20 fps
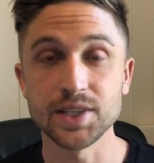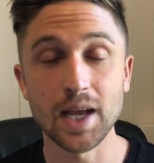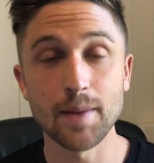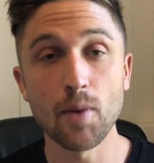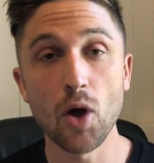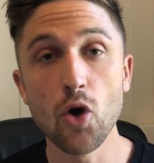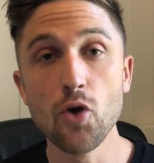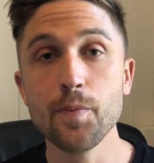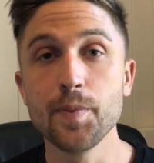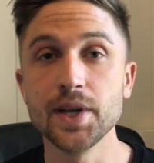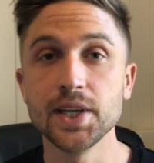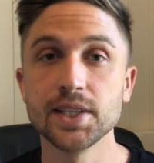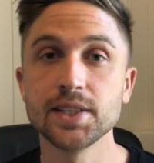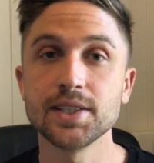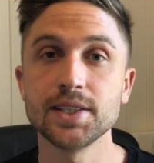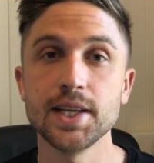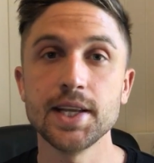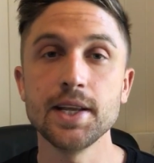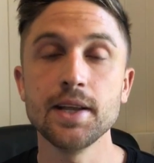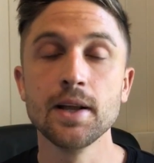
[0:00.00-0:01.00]
I'm hoping to
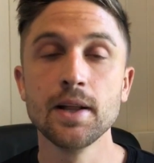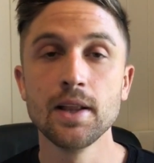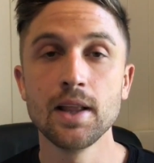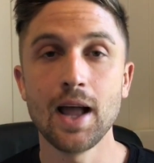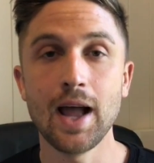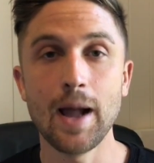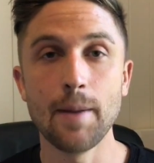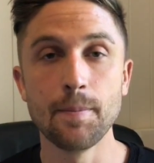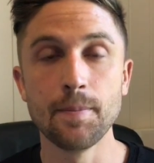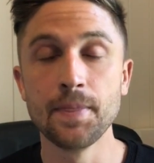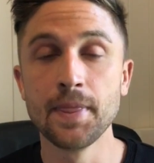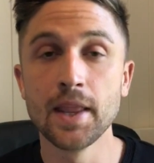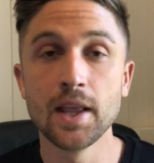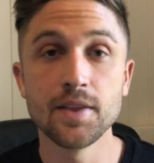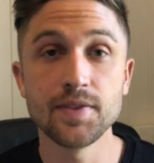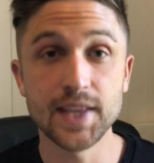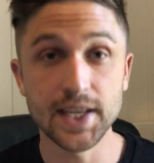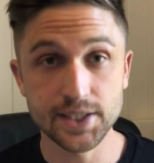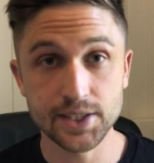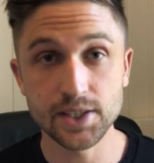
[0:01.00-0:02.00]
see
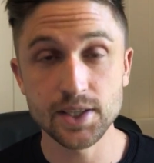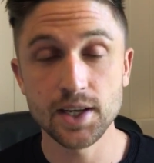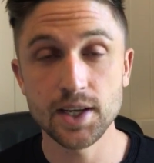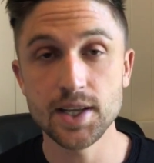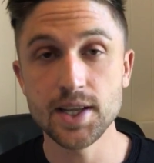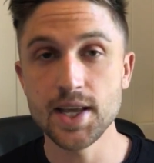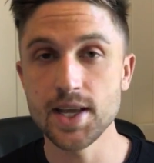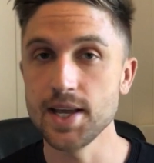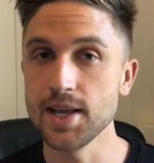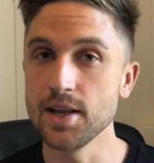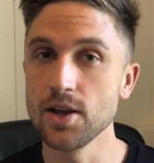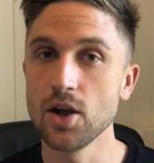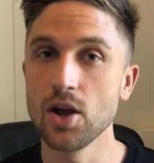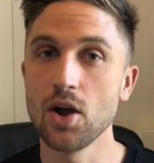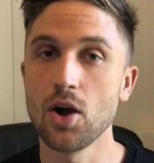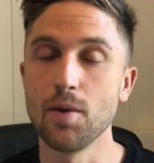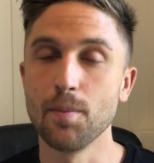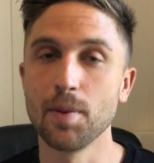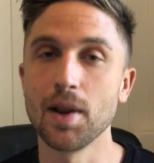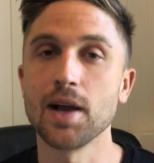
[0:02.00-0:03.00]
this year
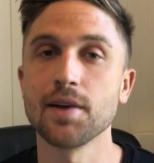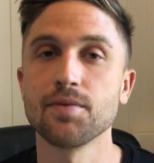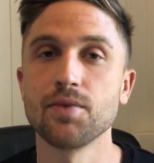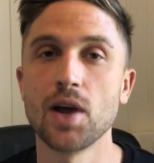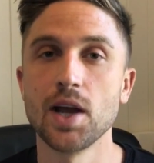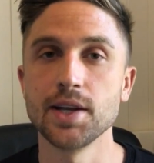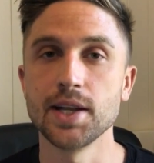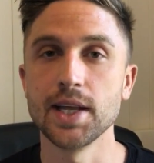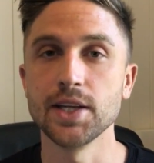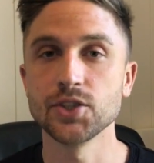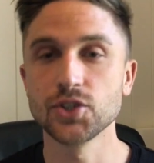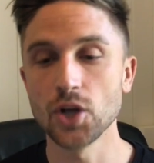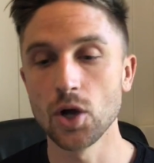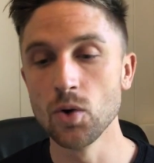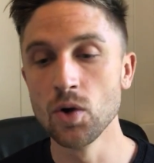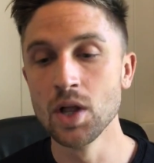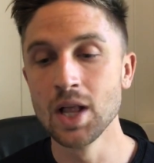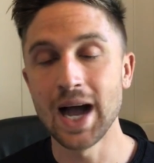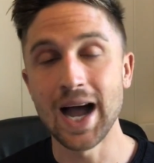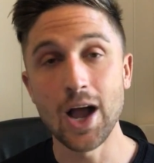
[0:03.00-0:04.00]
on Black Friday.
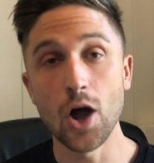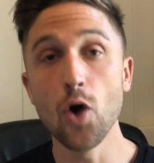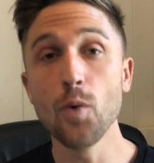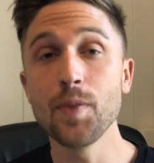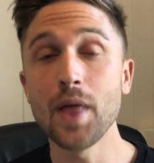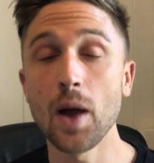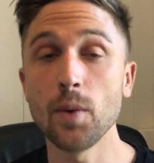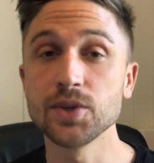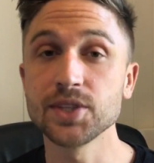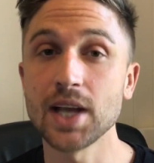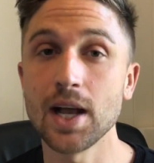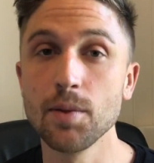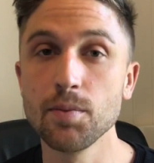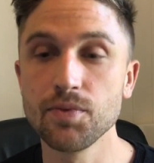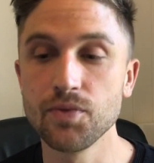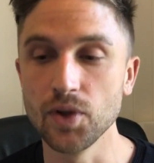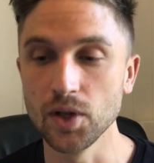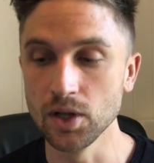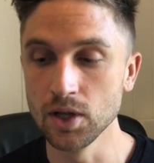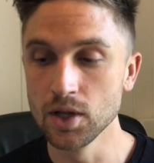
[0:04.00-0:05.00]
So I hope that was
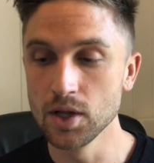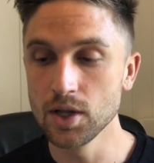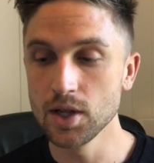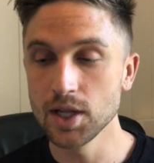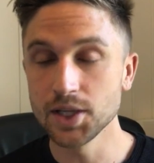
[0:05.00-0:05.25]
helpful.